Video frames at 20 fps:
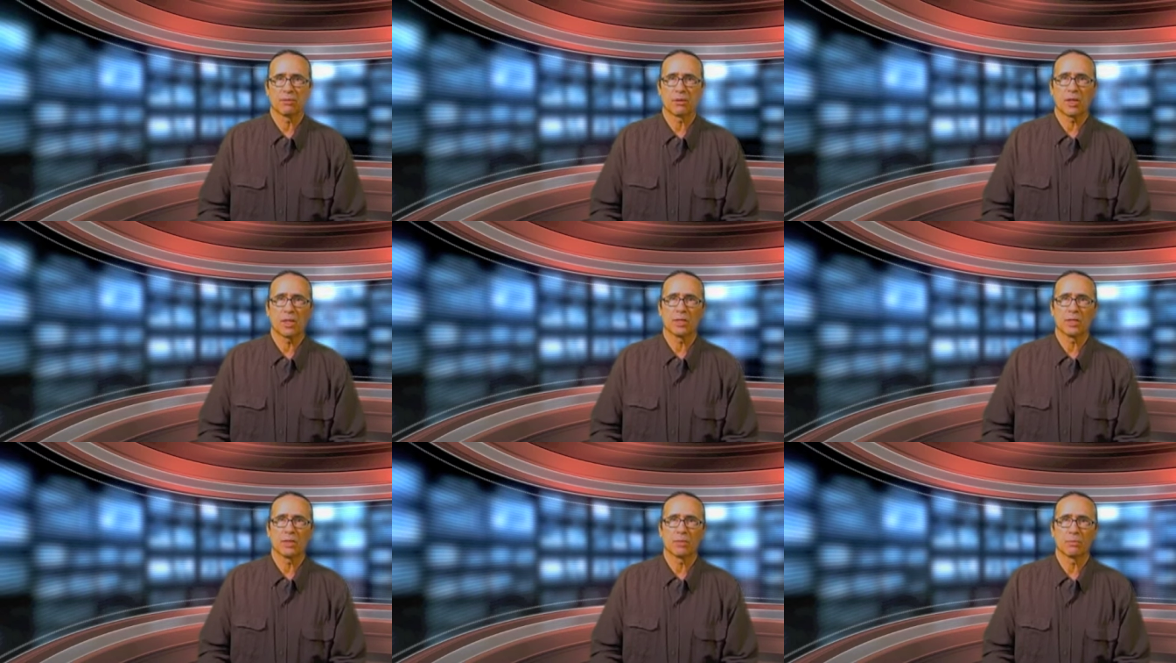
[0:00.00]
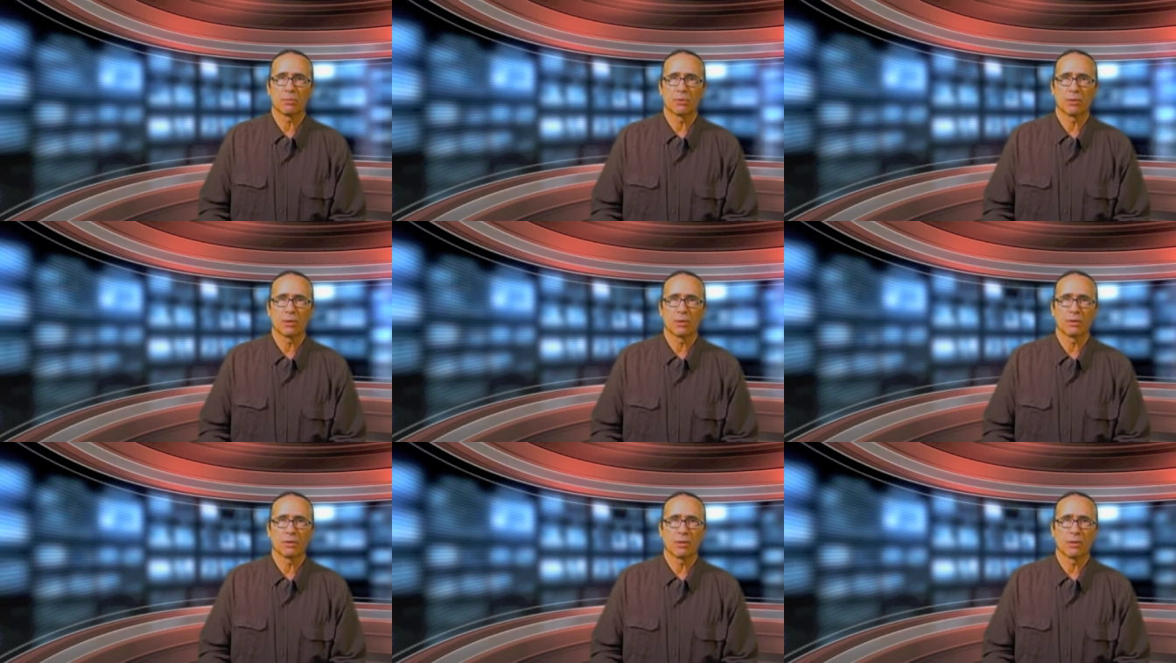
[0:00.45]
Rodney
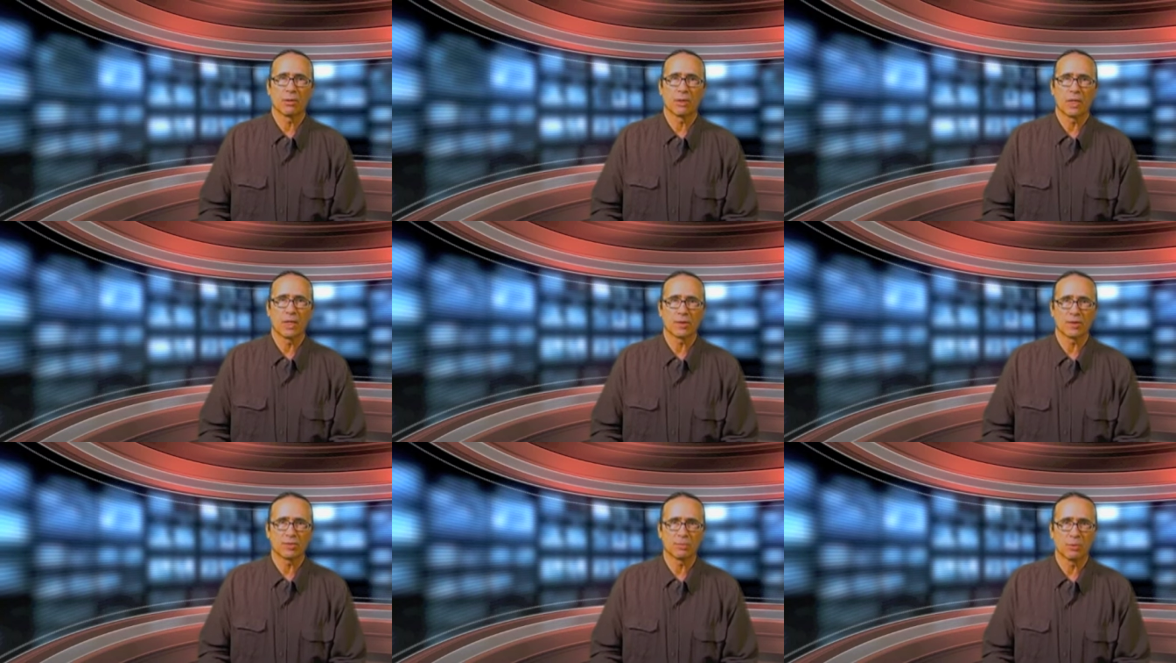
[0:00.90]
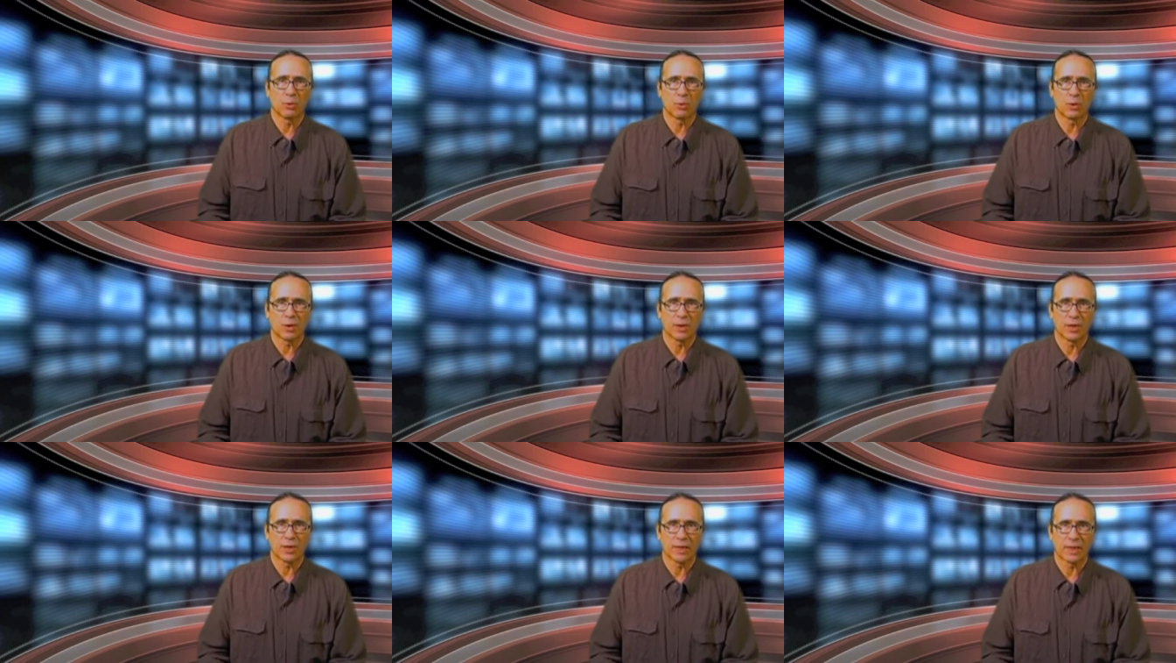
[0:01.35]
Bordeaux has
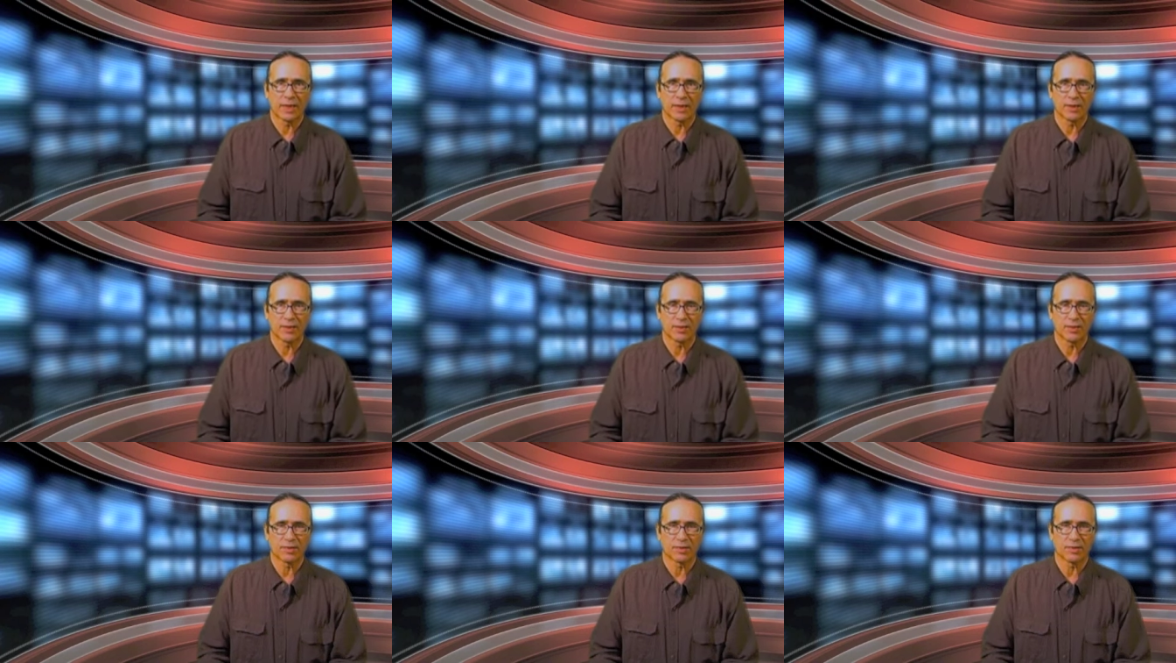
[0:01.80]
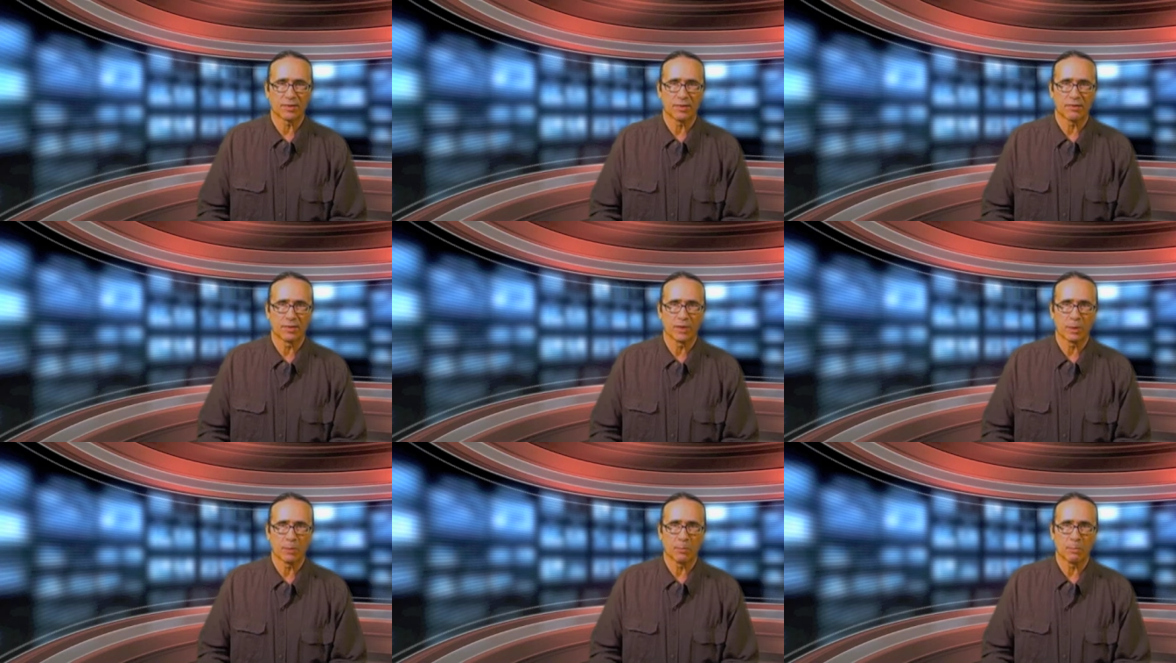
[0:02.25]
spoken against the
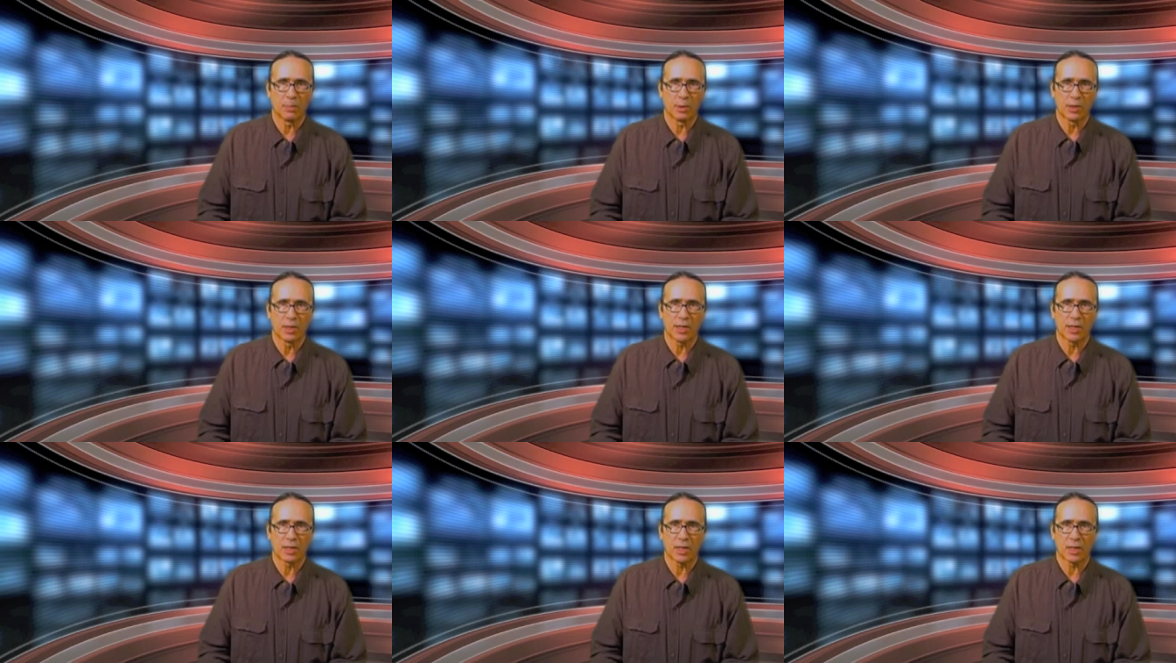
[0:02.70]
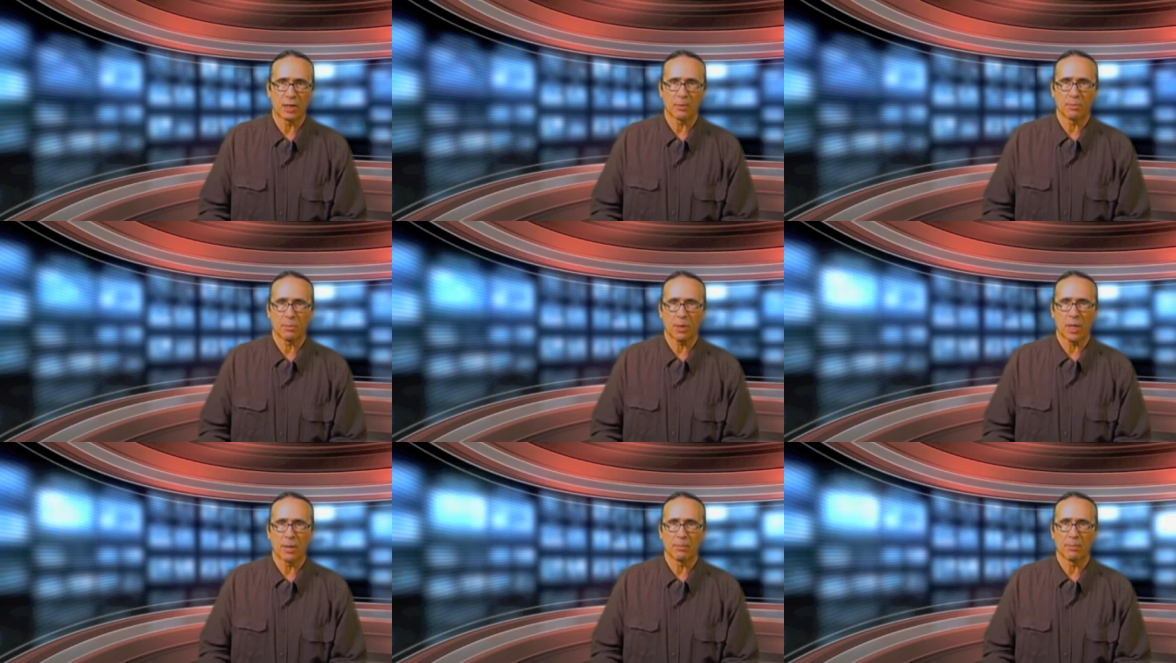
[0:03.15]
seven billion dollar
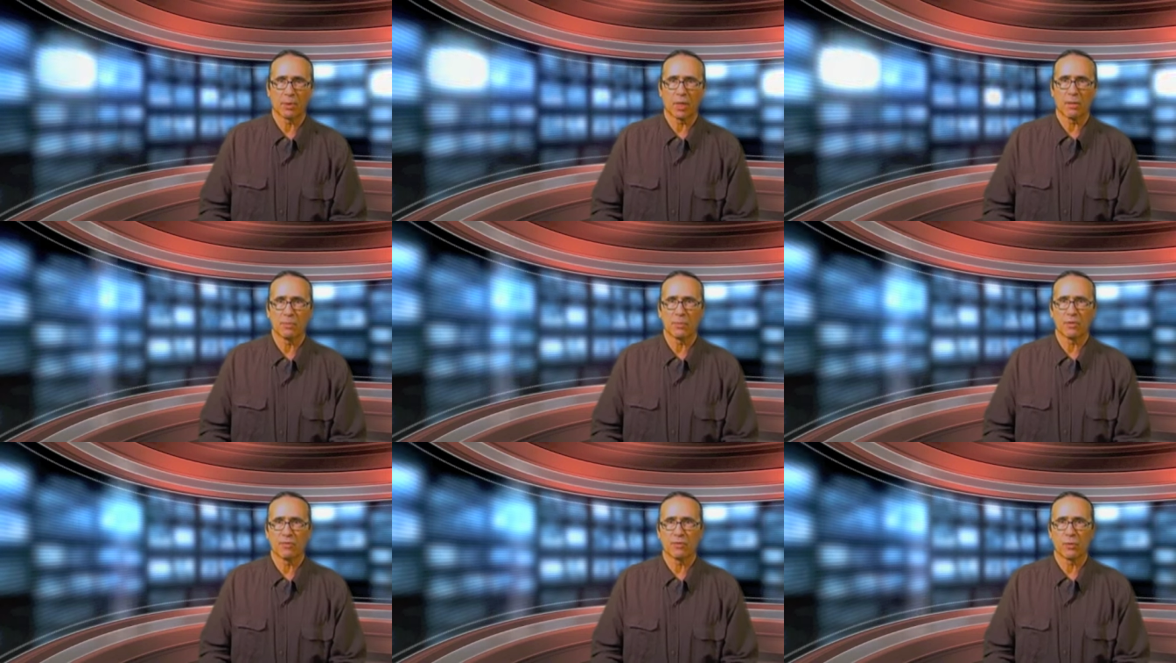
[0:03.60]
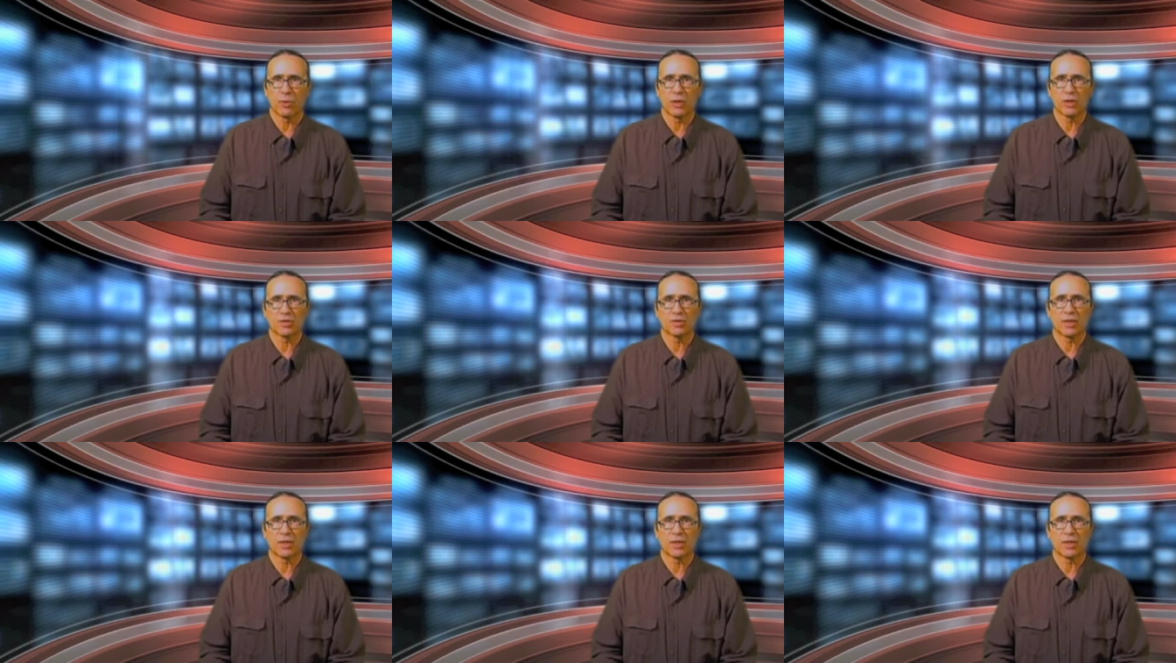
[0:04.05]
pipeline before,